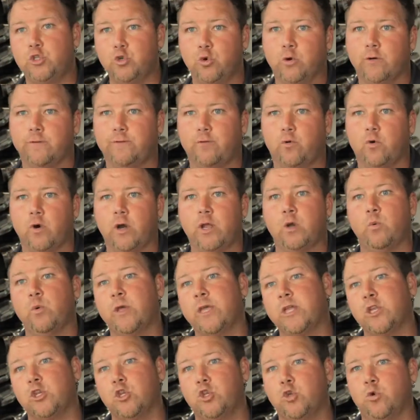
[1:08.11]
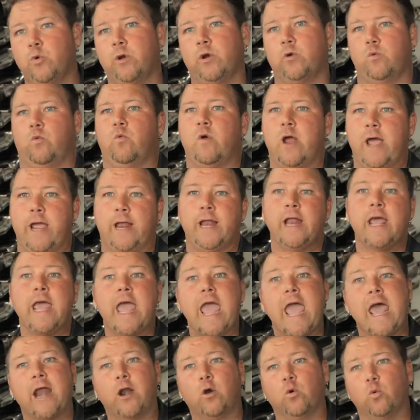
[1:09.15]
do it for you, we can do it right
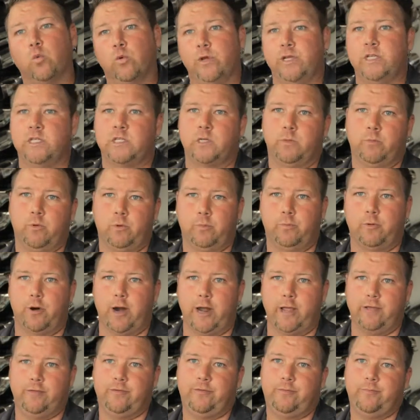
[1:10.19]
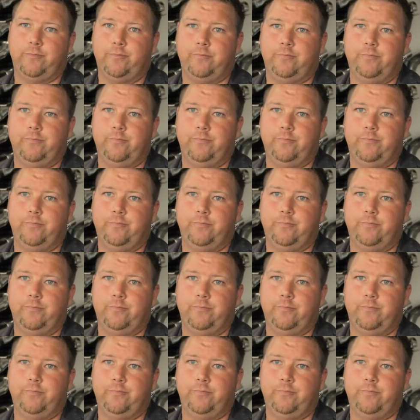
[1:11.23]
at a reasonable price.